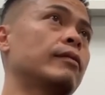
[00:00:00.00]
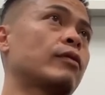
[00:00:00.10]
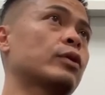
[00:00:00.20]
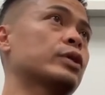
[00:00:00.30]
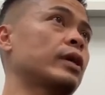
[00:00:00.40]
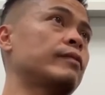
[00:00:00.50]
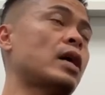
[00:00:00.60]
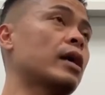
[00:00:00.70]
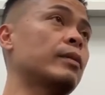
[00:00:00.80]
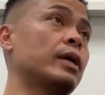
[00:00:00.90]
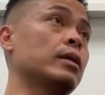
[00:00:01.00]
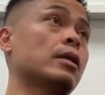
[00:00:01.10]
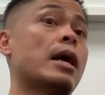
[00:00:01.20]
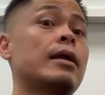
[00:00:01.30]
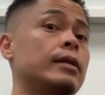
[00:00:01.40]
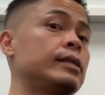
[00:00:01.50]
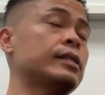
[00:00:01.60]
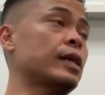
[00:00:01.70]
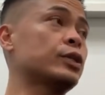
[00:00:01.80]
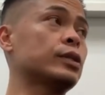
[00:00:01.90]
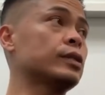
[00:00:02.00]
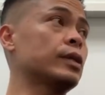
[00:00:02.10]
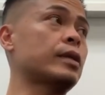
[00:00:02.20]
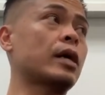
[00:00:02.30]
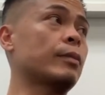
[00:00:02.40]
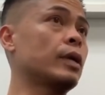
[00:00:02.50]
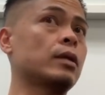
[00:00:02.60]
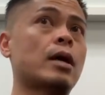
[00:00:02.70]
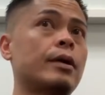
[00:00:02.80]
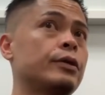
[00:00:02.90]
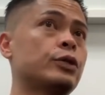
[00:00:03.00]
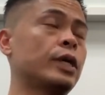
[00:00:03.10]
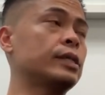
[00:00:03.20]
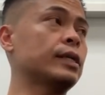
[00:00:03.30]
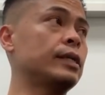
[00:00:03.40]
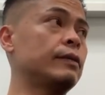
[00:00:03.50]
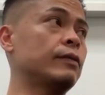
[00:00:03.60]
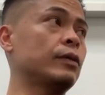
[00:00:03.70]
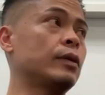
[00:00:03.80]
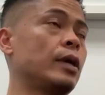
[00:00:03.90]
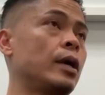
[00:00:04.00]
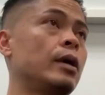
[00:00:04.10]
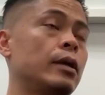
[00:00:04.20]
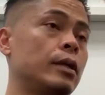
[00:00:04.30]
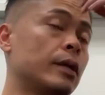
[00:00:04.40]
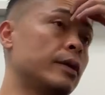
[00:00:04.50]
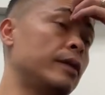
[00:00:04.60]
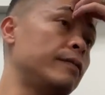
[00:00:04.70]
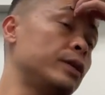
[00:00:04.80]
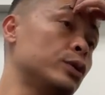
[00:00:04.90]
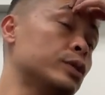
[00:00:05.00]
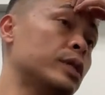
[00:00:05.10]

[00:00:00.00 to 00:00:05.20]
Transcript: Fortunately, I've documented a lot of these sessions. I documented a lot of the trainings I did for the other individuals.